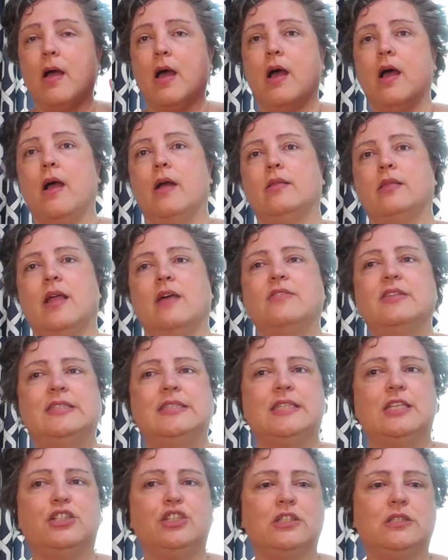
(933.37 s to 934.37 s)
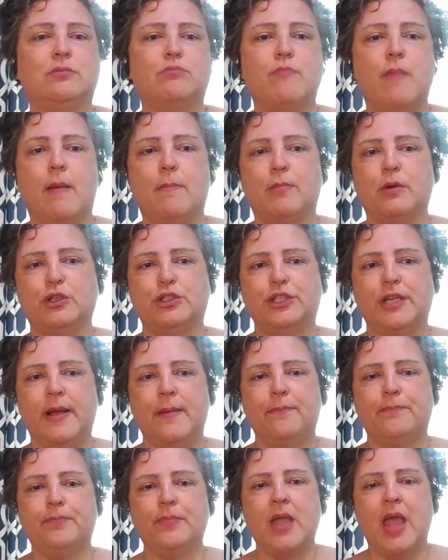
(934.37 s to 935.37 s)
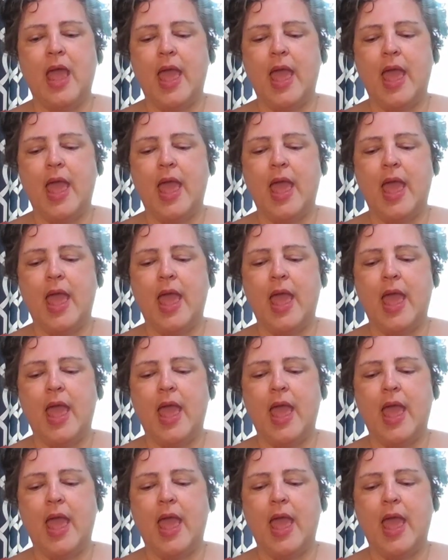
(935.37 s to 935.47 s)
uh, Love and Stitches membership,